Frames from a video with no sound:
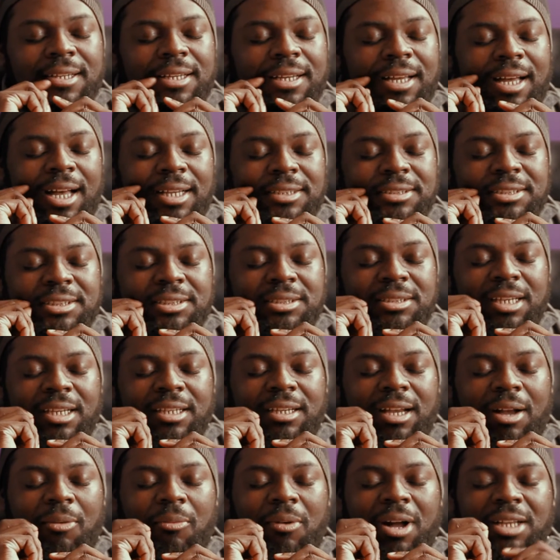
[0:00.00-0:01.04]
I just I,
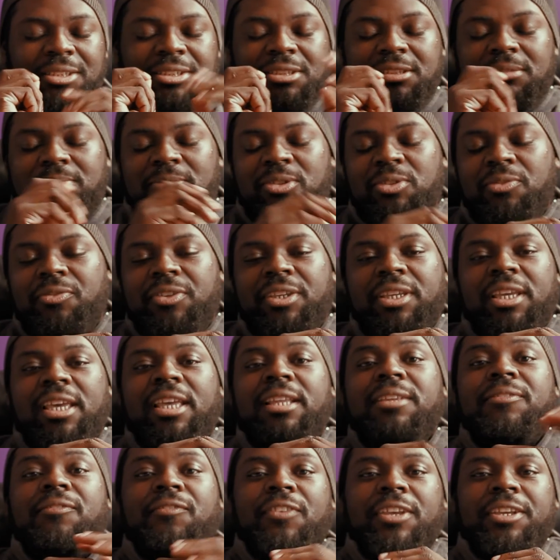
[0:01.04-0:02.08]
I watched the movie
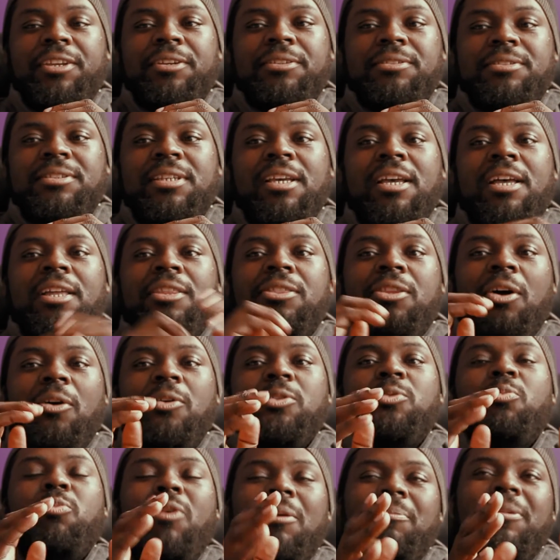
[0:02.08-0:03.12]
Hidden Figures.
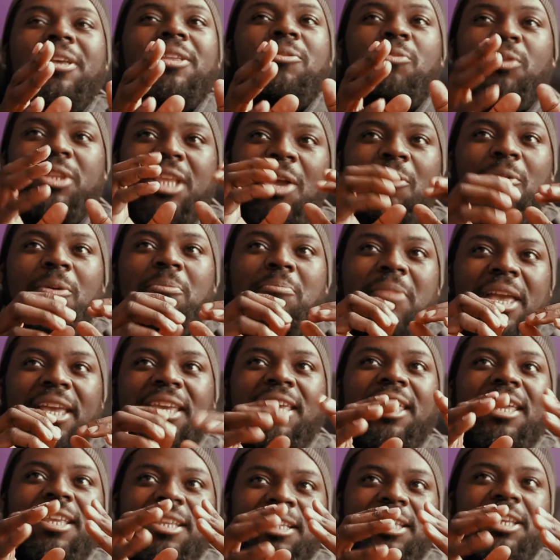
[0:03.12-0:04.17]
Those women when they were
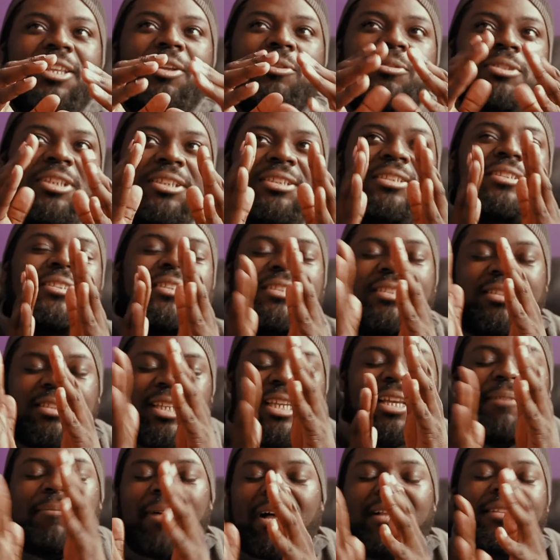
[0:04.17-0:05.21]
making, you know, this this
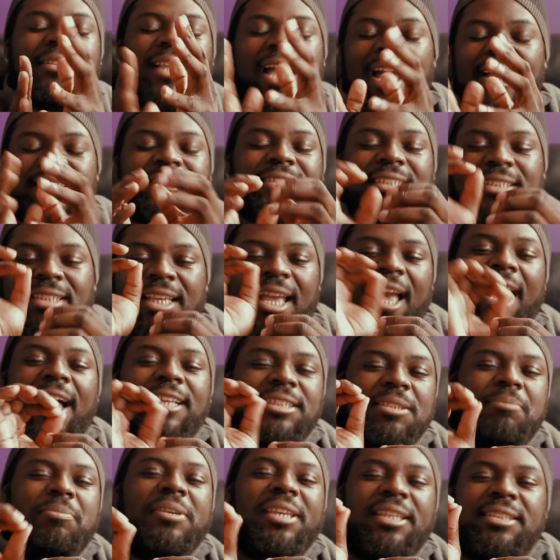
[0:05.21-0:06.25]
thing about NASA and they had
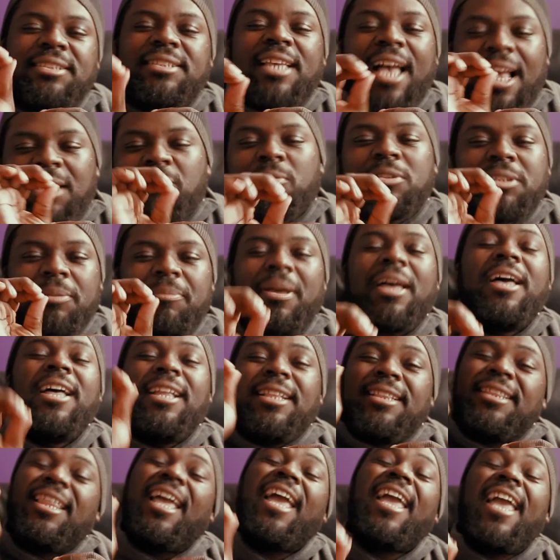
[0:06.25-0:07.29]
to be exact with the
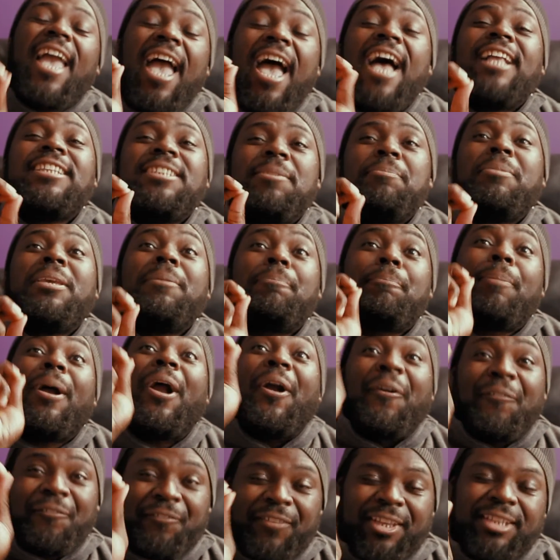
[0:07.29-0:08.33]
they had to be
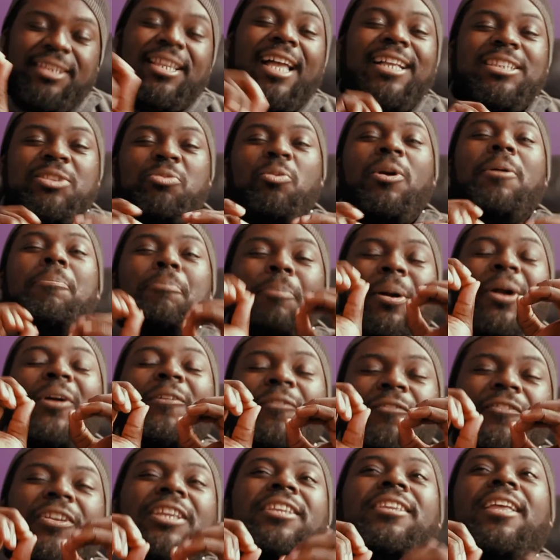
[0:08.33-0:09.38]
perfect. That's where
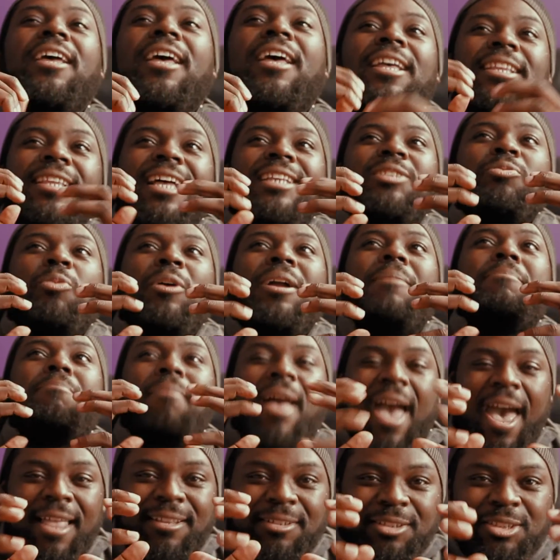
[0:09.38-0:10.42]
perfect that's where it
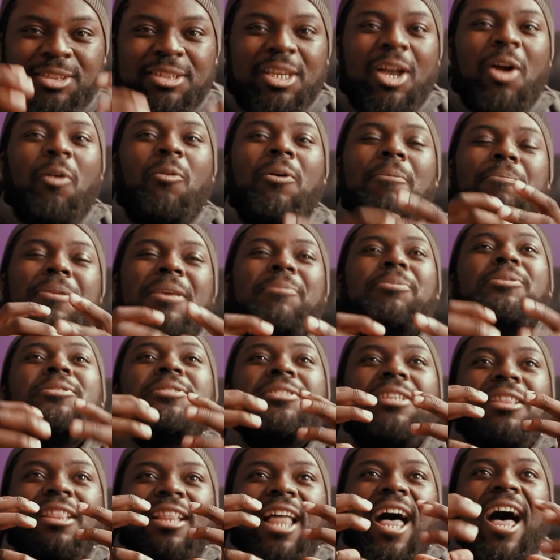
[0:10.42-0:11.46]
matters. Where people's
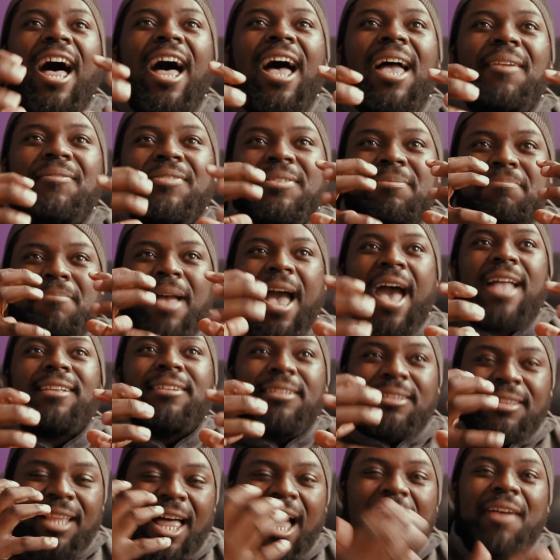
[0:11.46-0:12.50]
lives
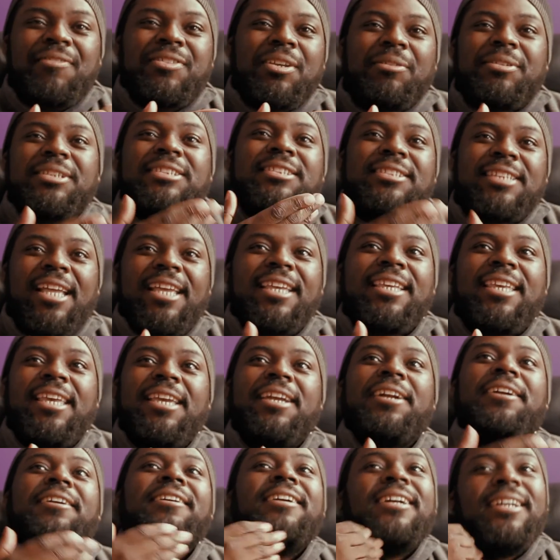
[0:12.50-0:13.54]
matter. Lives are at stake
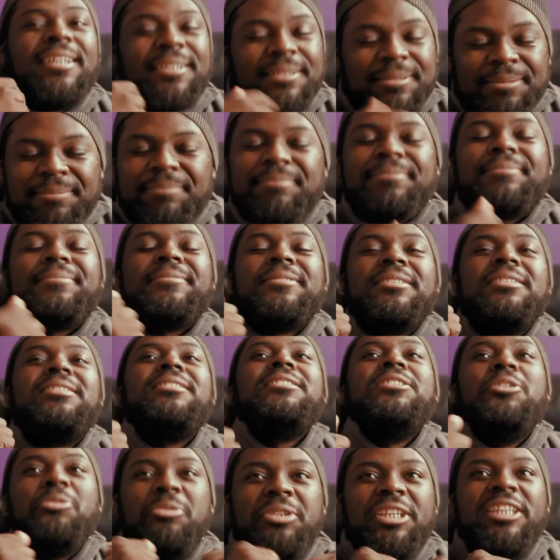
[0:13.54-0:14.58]
here.
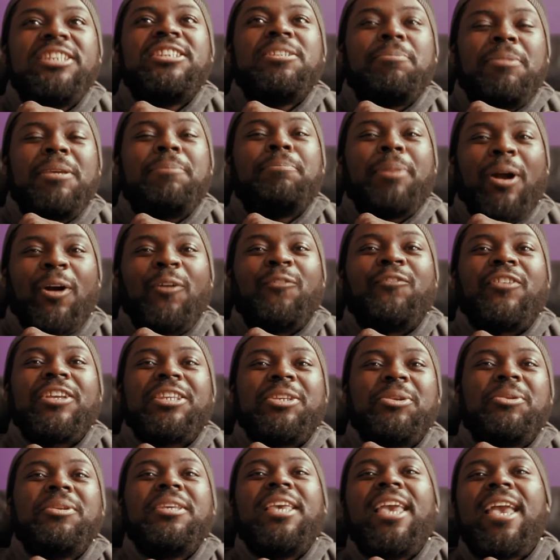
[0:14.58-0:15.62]
You need to be perfect.
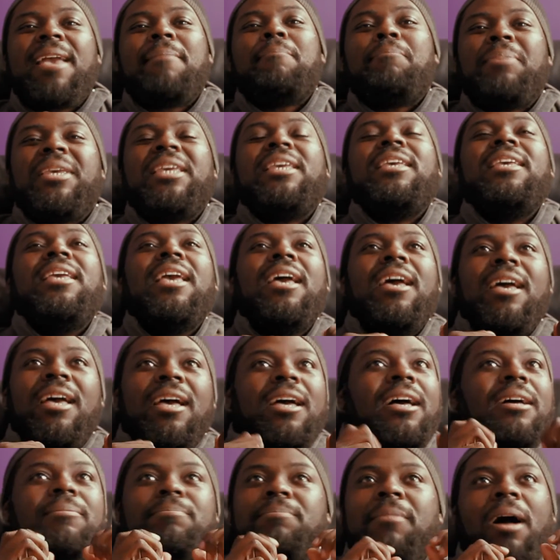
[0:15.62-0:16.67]
You can't be
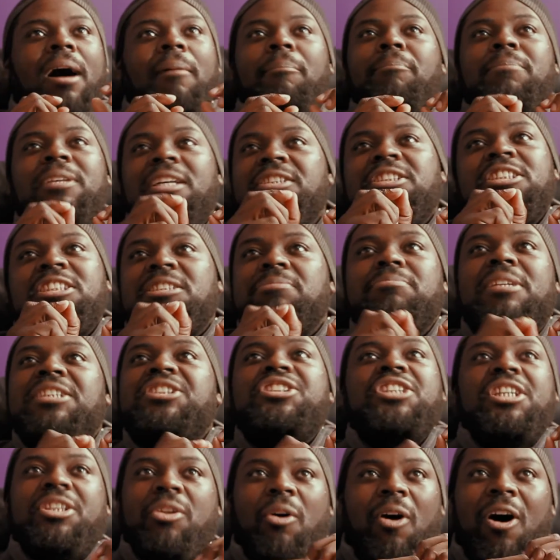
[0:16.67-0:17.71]
a, a
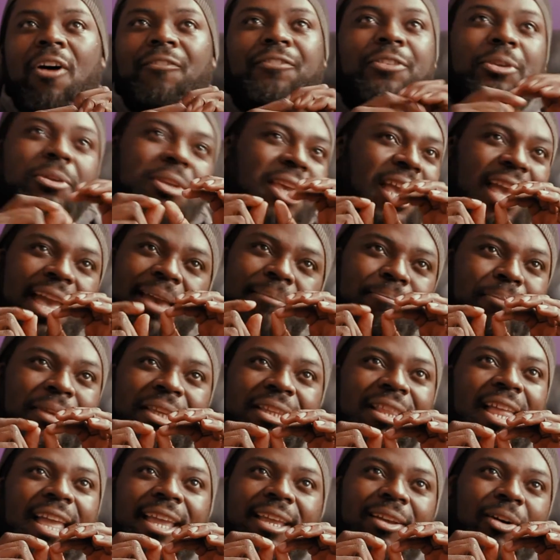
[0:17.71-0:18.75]
smidgen off. You can't be
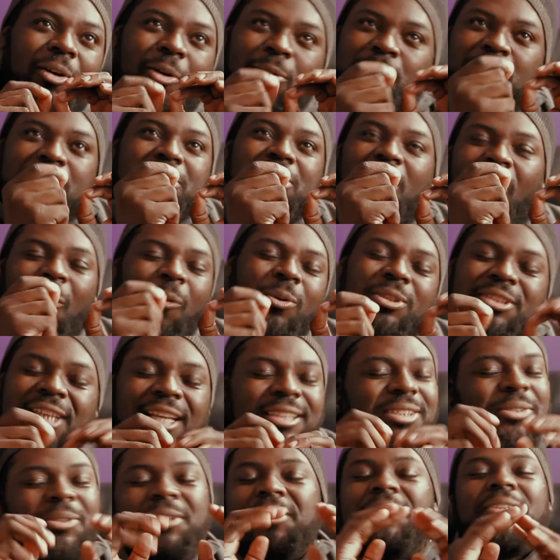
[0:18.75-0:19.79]
like, oh, the toe is
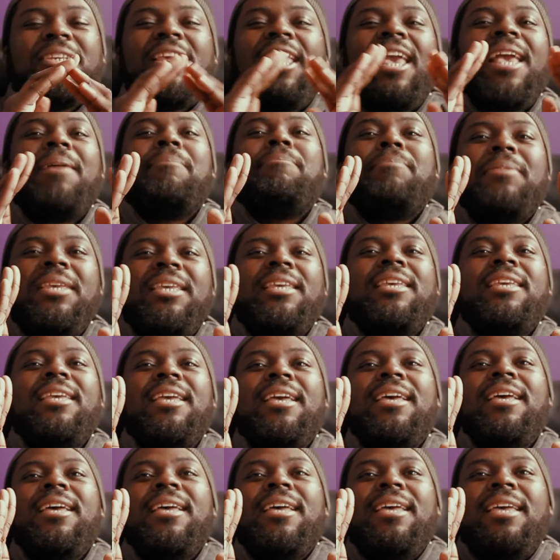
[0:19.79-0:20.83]
out the. You can't be
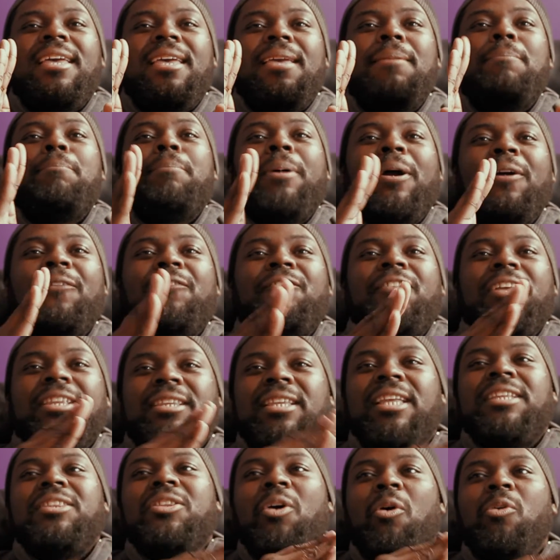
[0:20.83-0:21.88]
imperfect
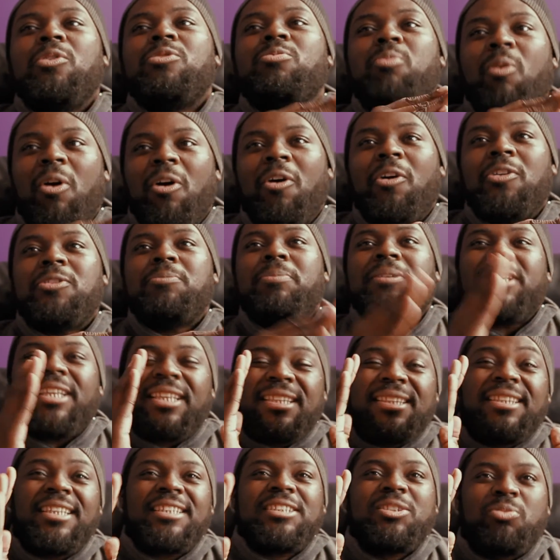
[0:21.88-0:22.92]
in those worlds. But
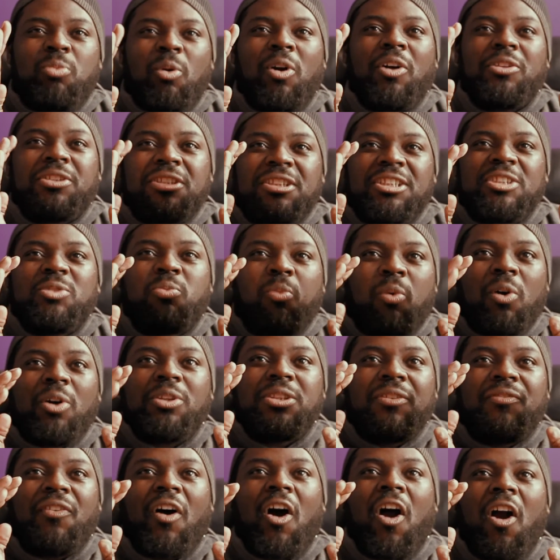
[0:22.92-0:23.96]
in this world, in this
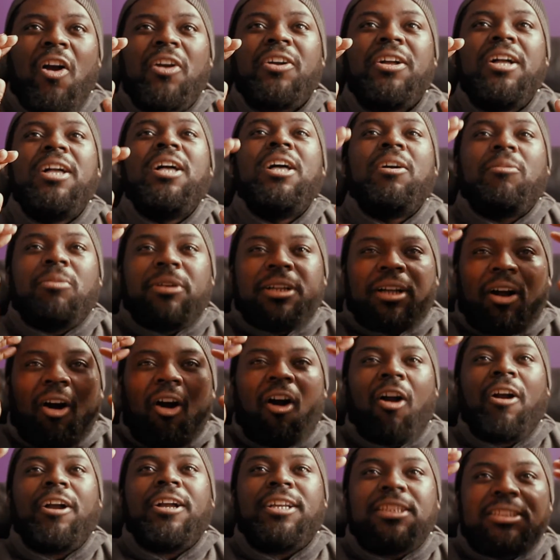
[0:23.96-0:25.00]
world of art, where
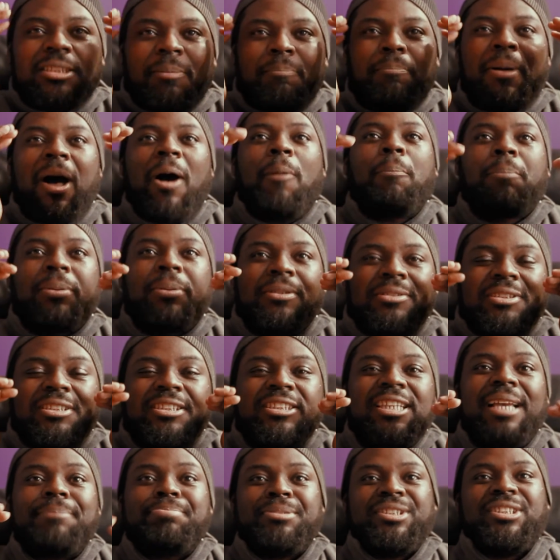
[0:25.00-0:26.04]
art is about
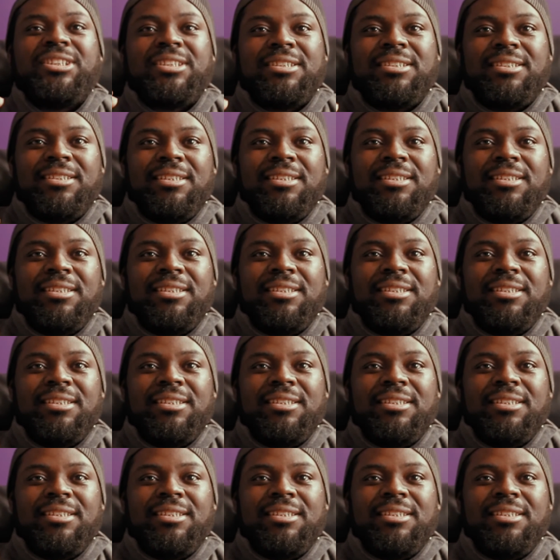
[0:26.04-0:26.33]
perception,